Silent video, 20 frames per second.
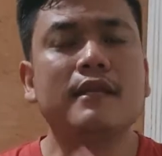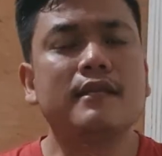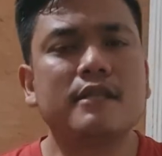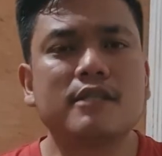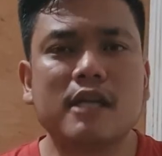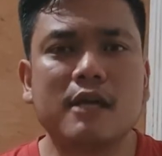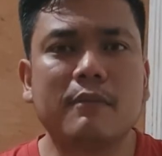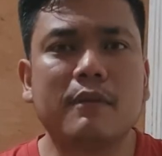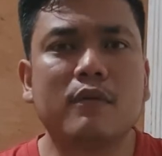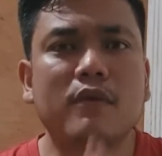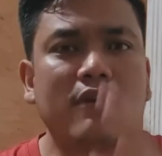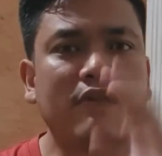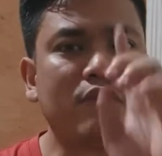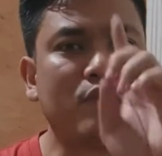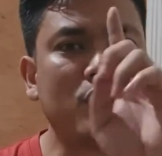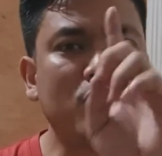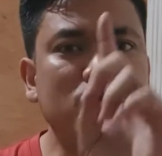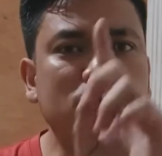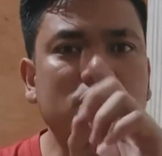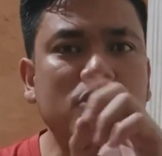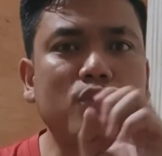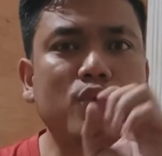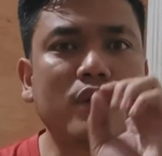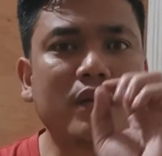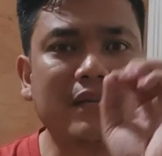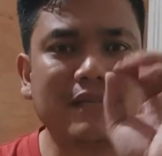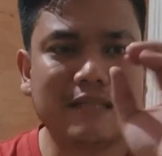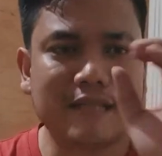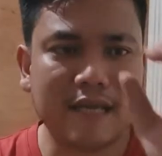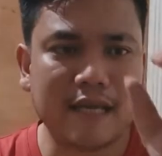and gentlemen, if we use the
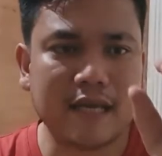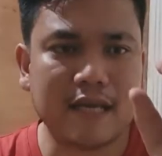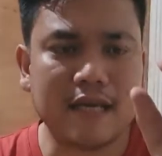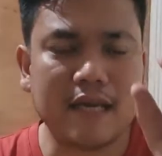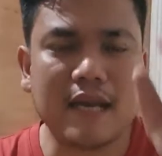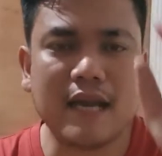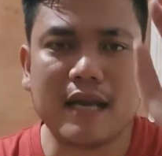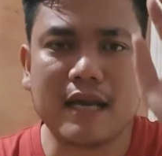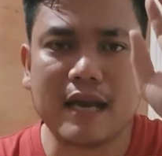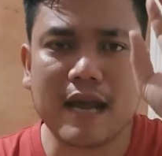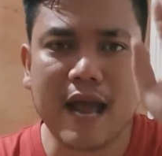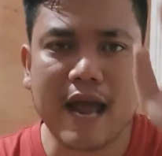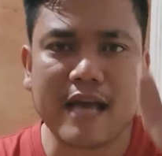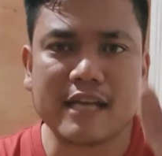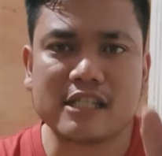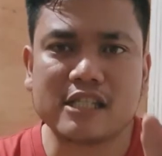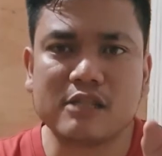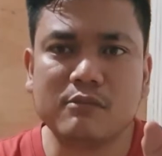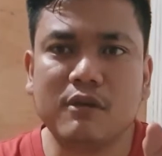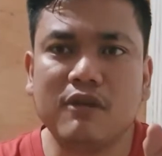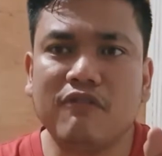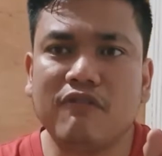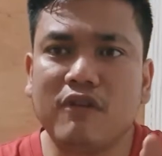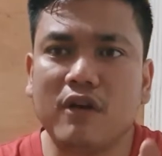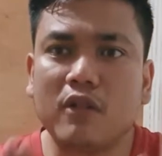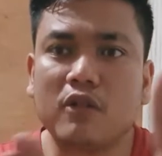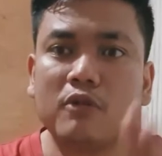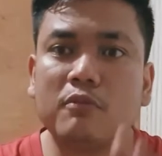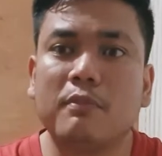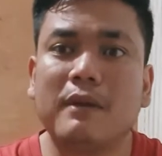word did, it has to be
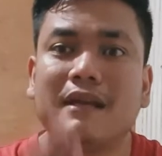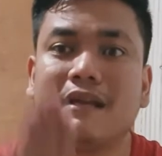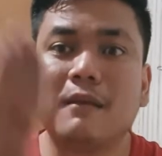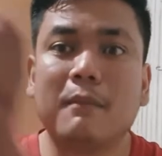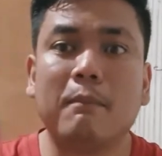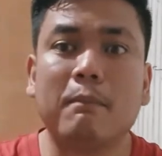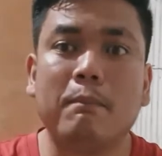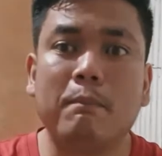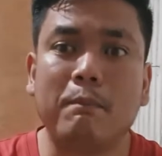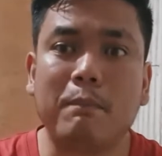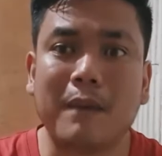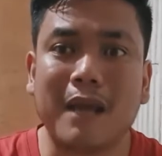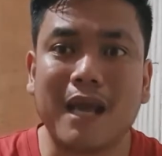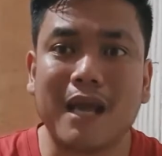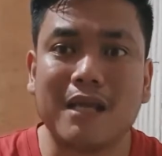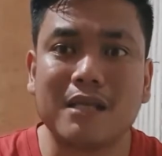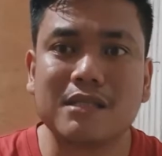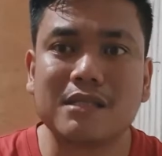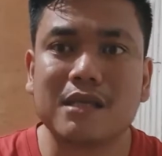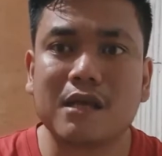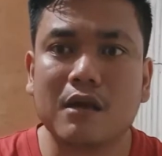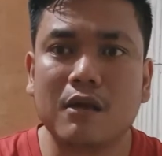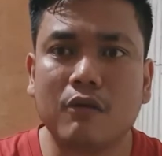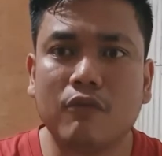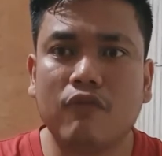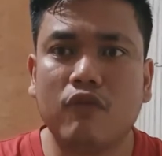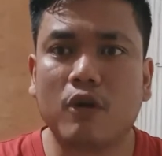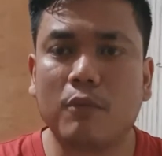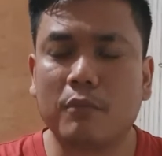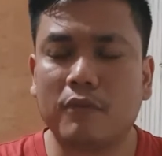followed by the base
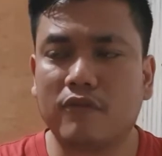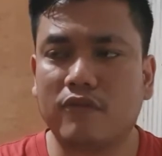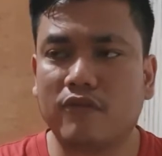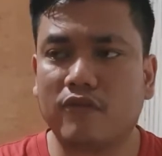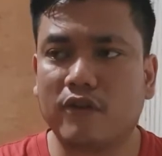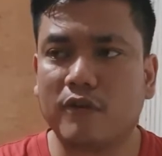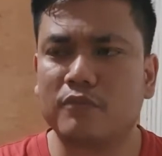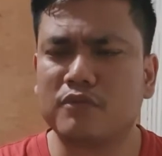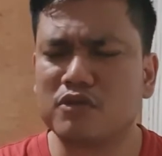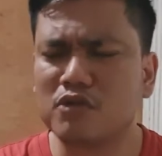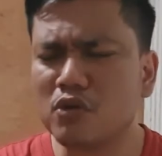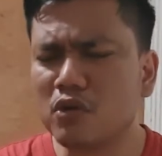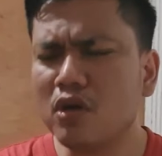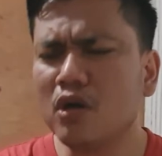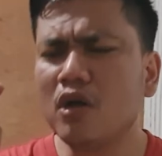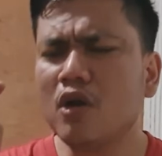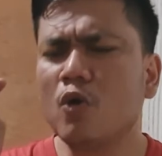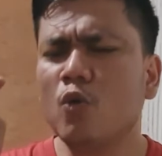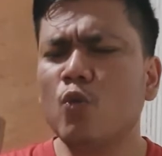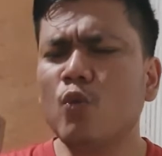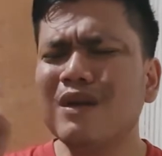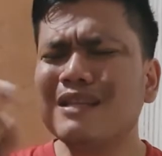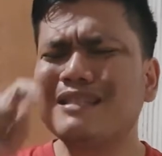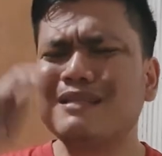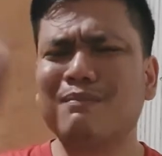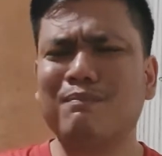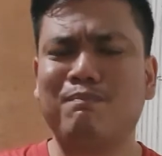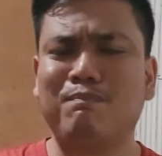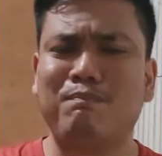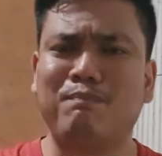form of the verb. So what's
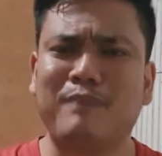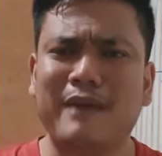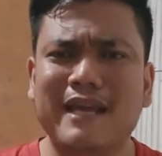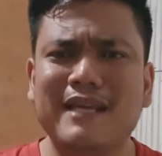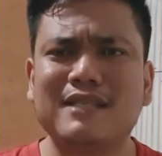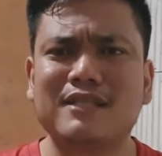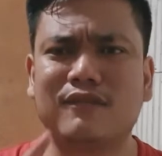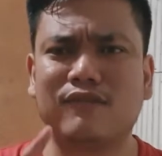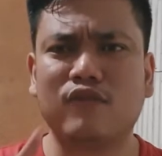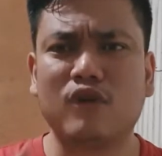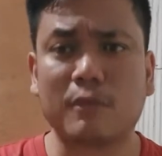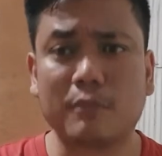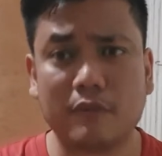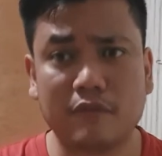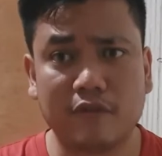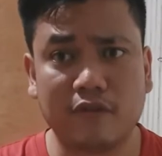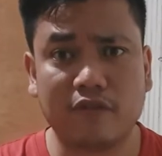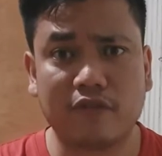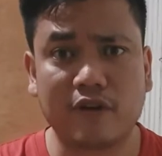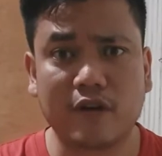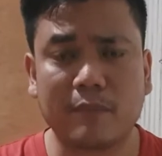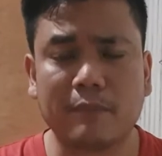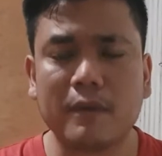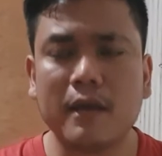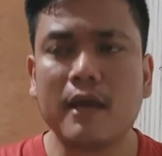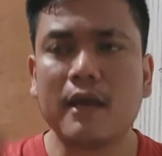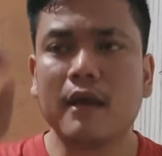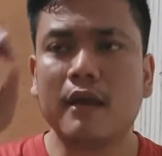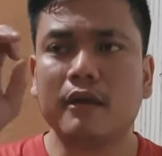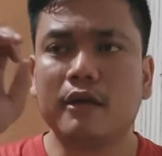the base form of the verb?
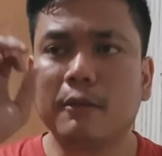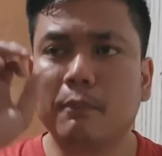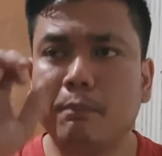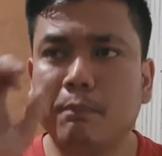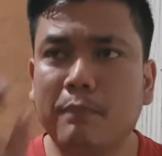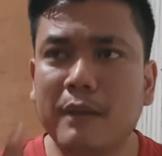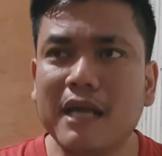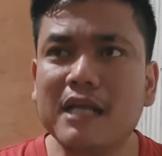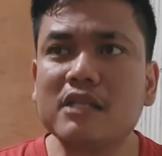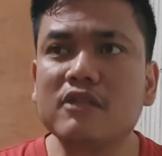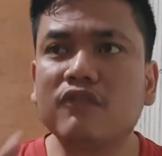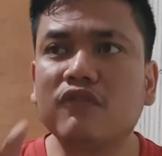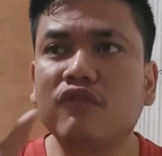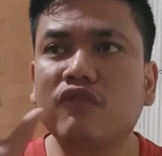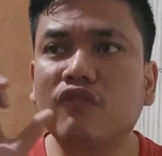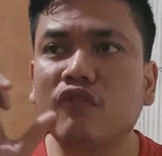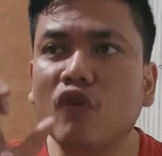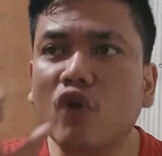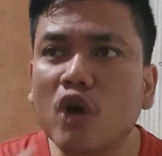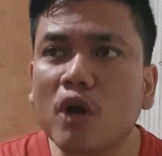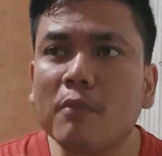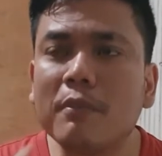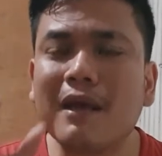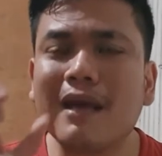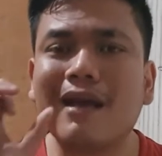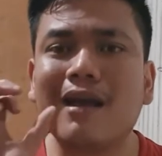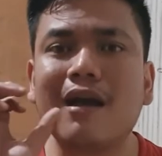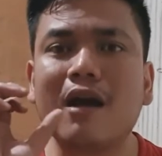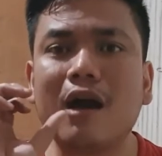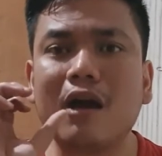The base form
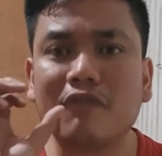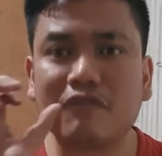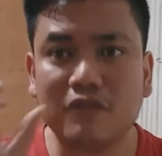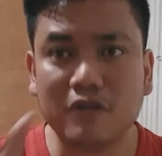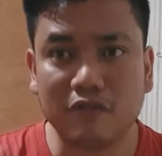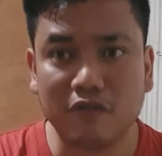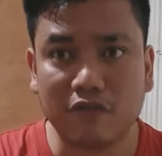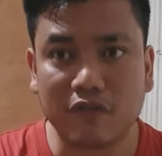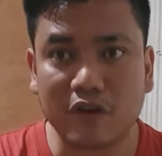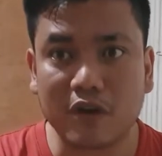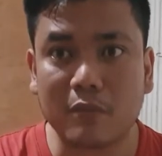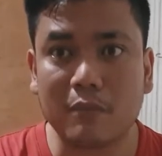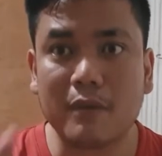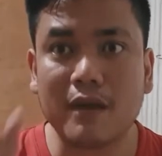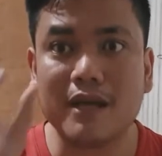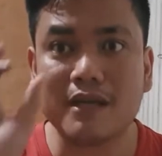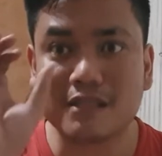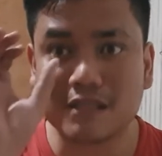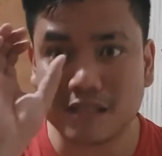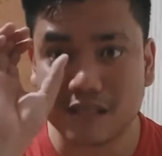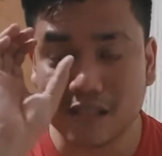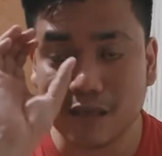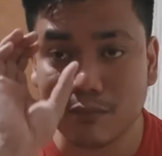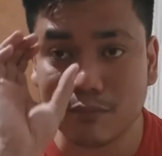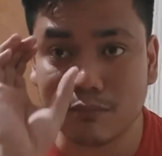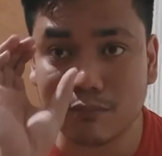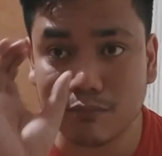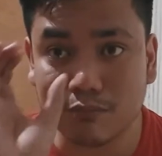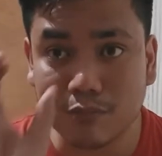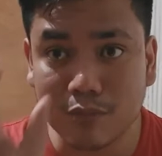of the verb is the
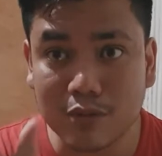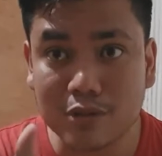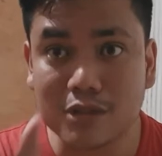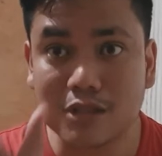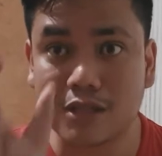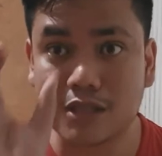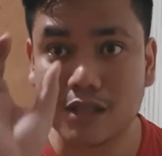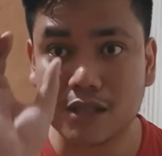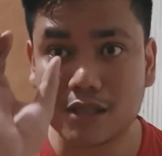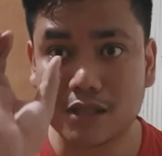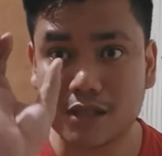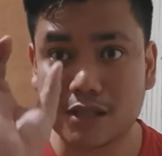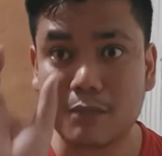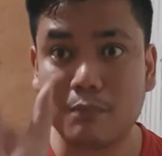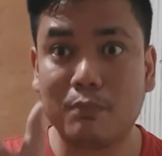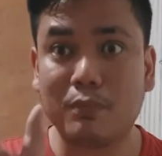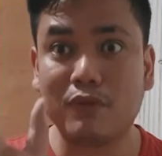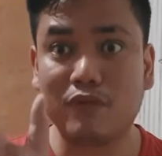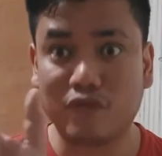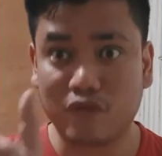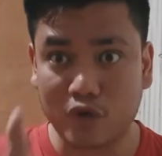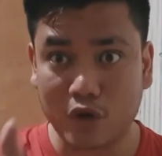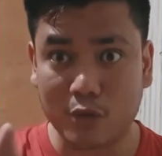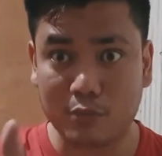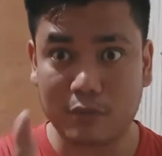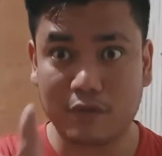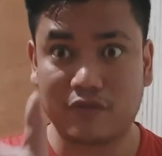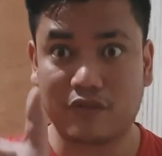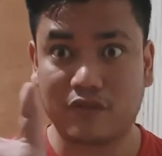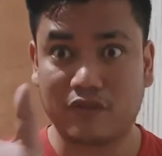most simple form
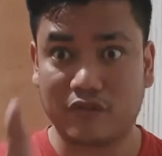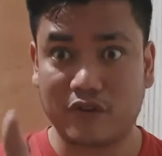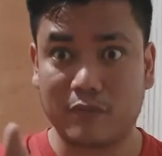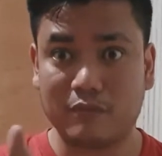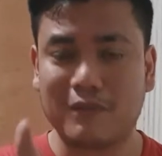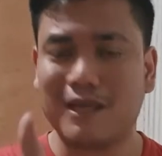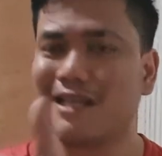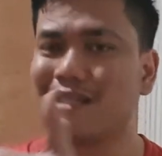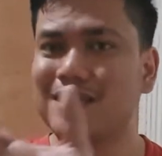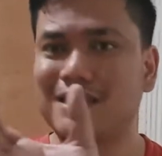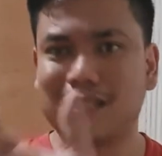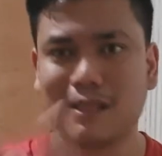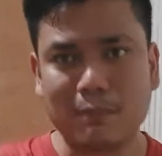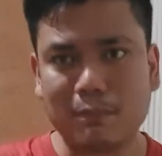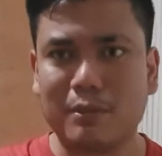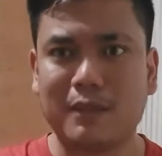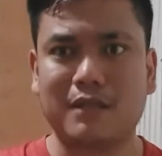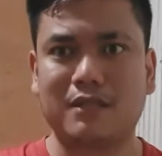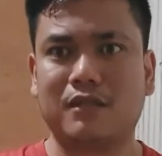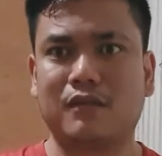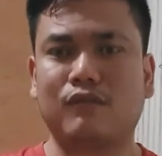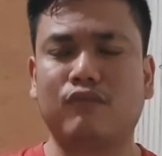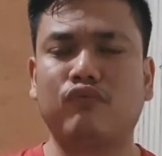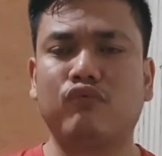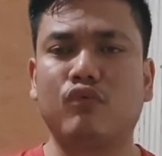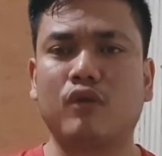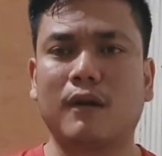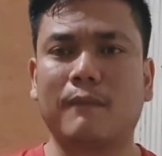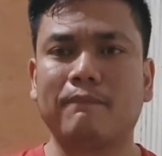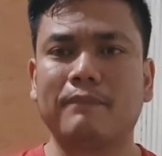of the verb. It's simplest
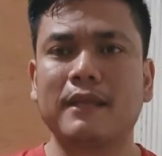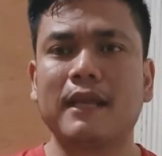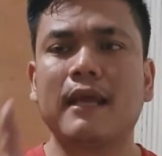form.